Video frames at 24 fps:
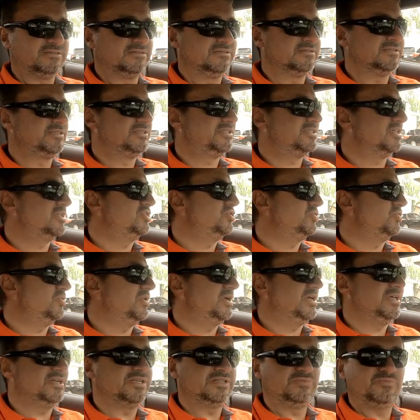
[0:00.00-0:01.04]

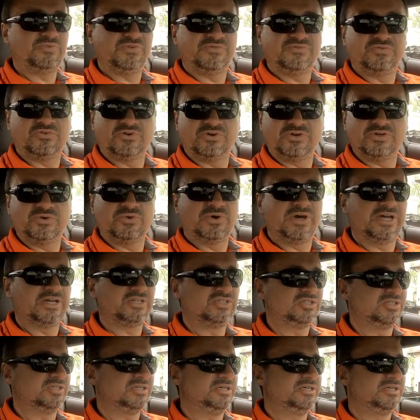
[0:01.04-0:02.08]
situated before you
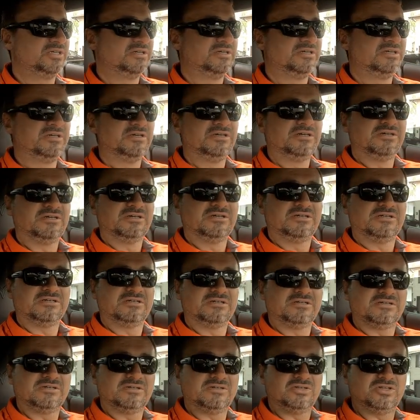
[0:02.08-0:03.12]
actually
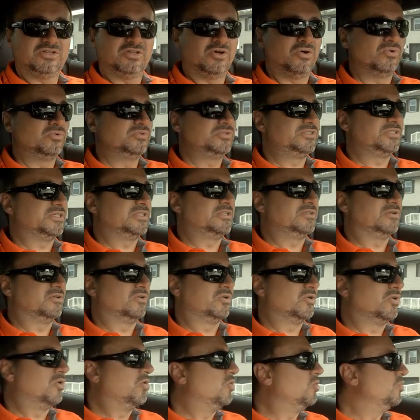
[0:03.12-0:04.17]
close it
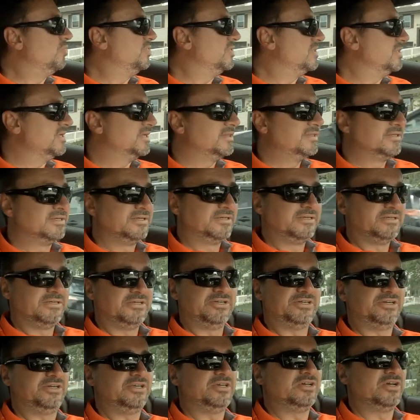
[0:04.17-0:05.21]
or open it
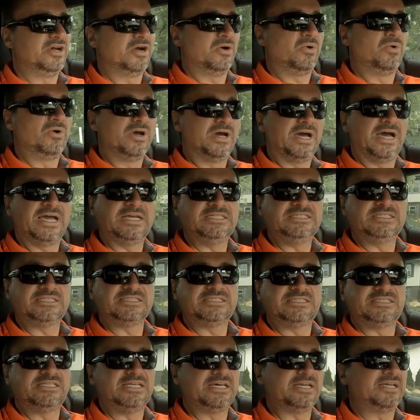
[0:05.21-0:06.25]
here you go. I
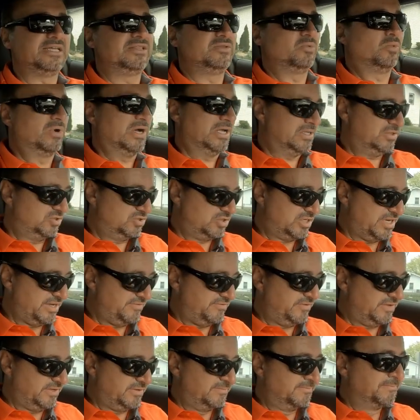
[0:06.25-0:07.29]
just did it while
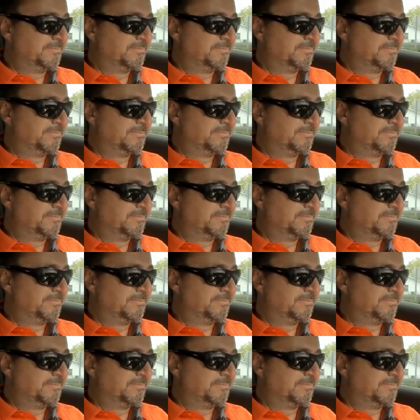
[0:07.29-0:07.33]
driving.